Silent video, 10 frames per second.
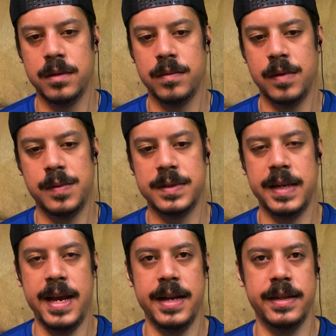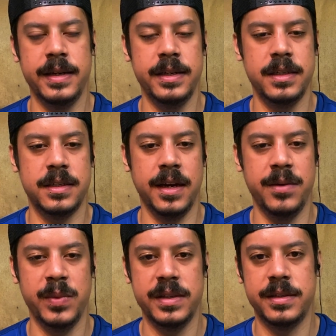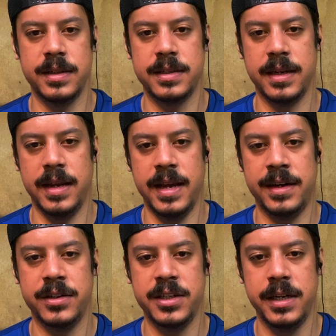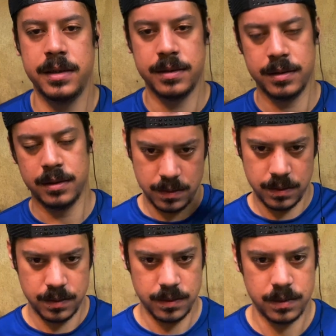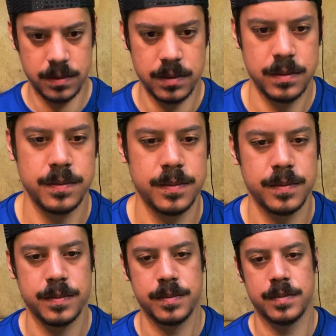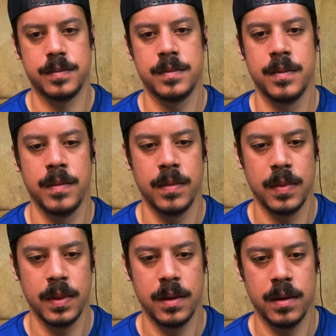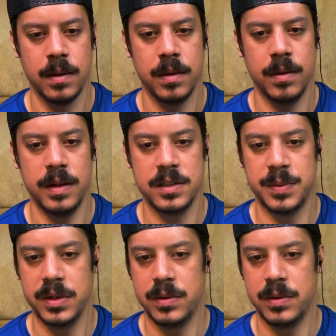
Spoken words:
What was that? Did he just hit him with just energy? Well, that's pretty